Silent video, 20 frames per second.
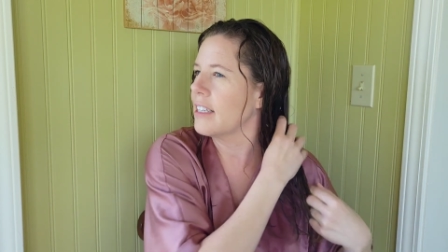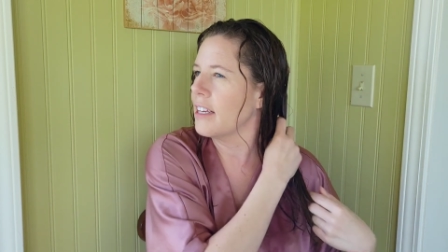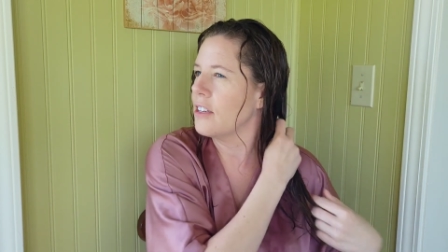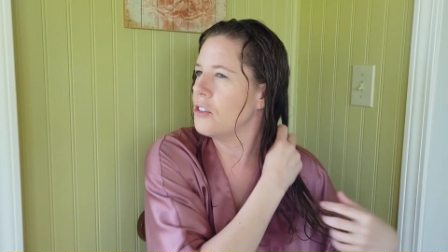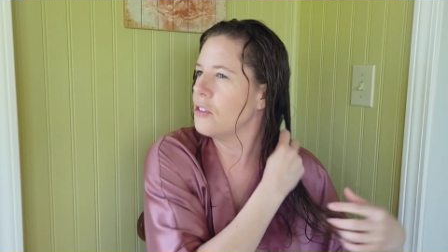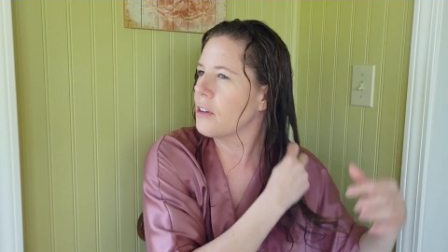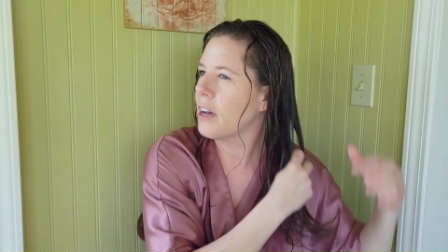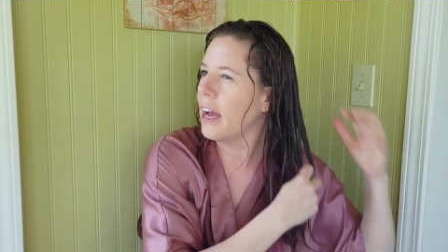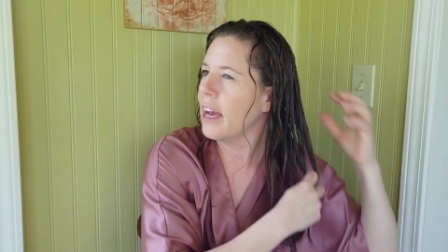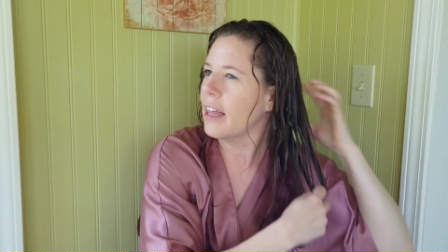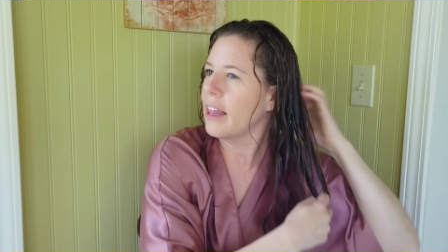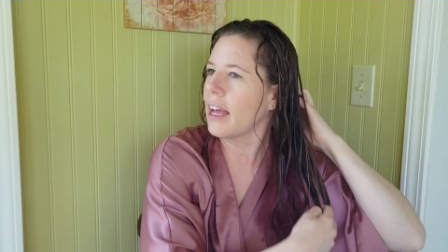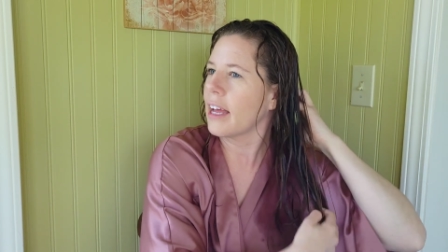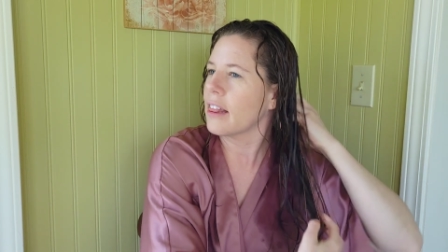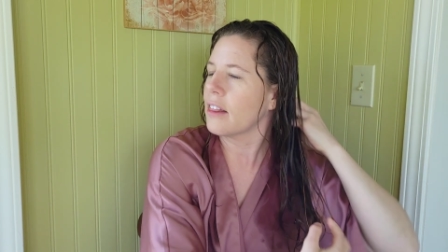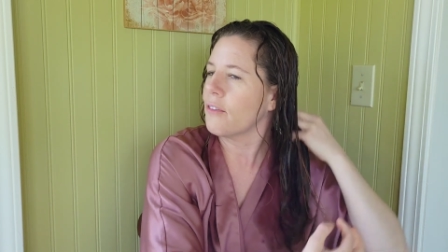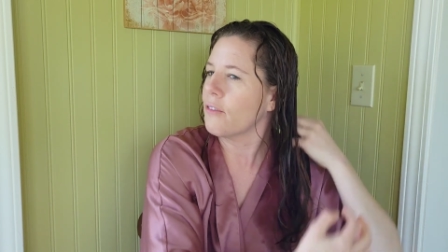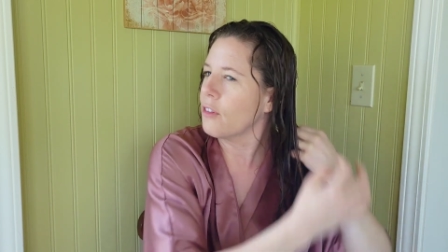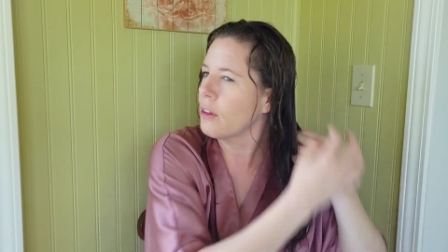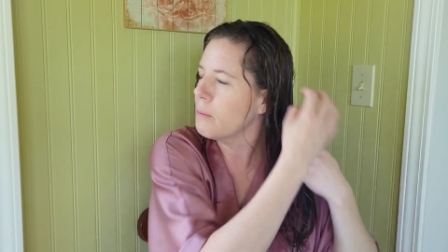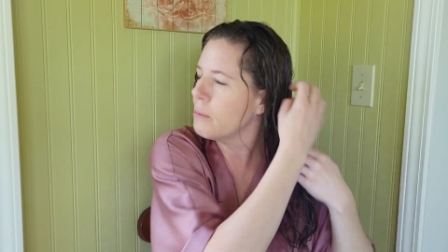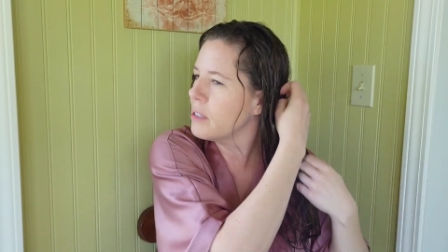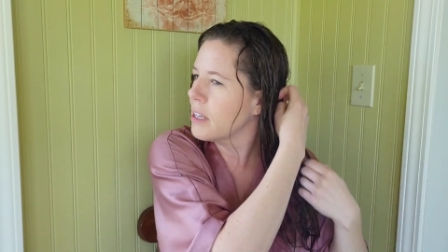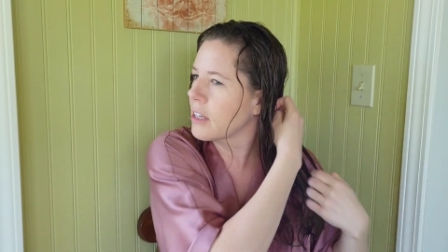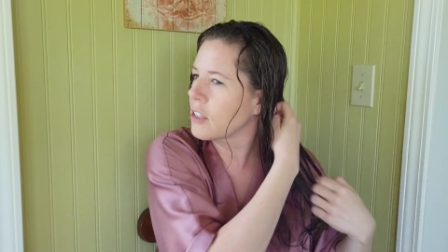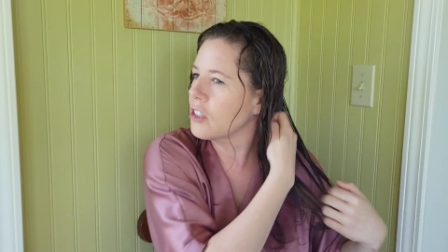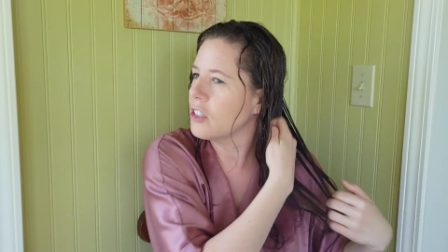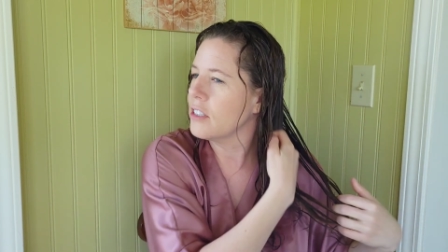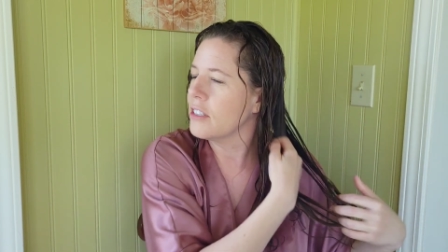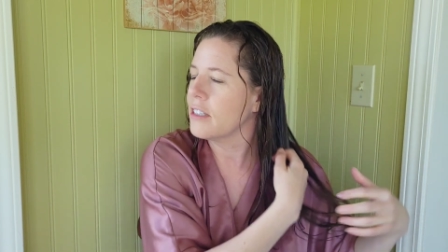I do kind of like the flip
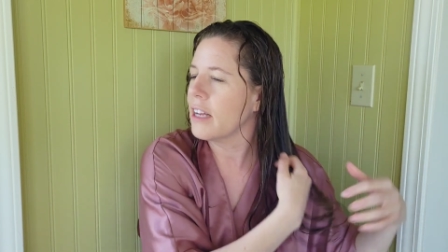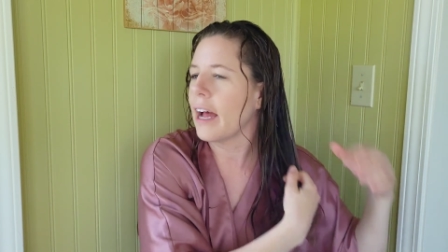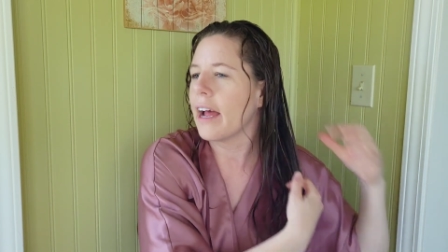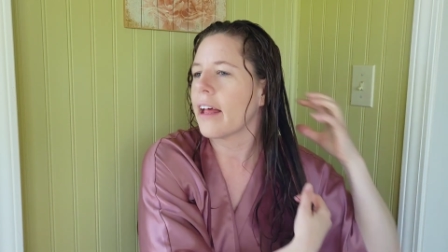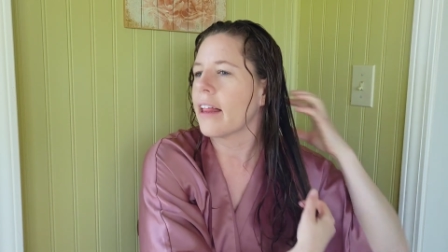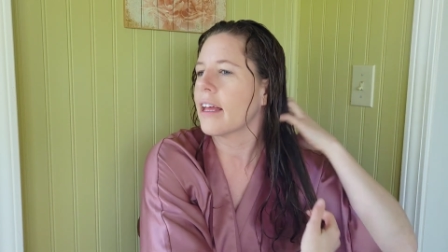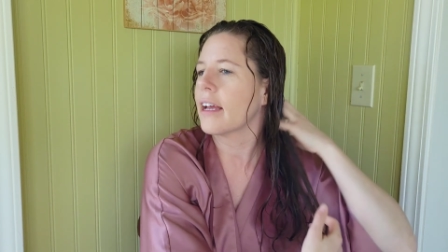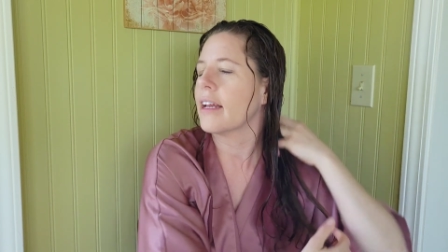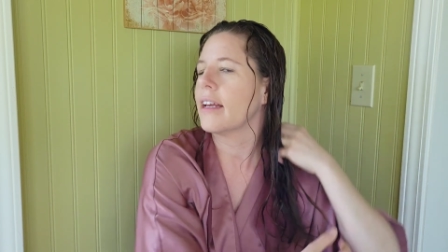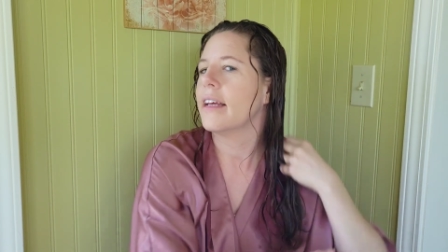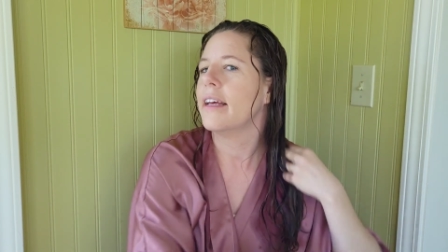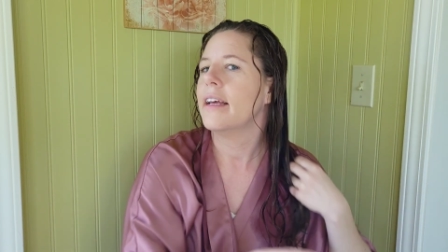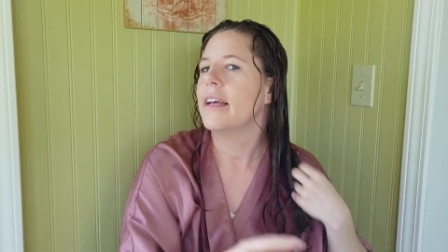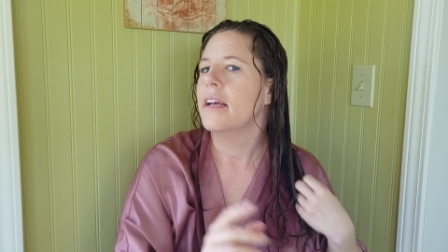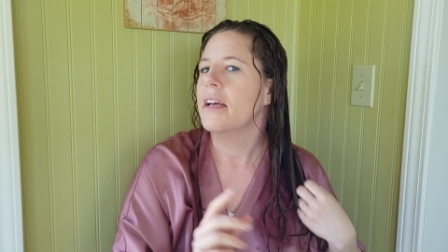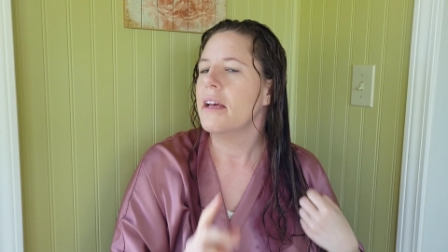section styling,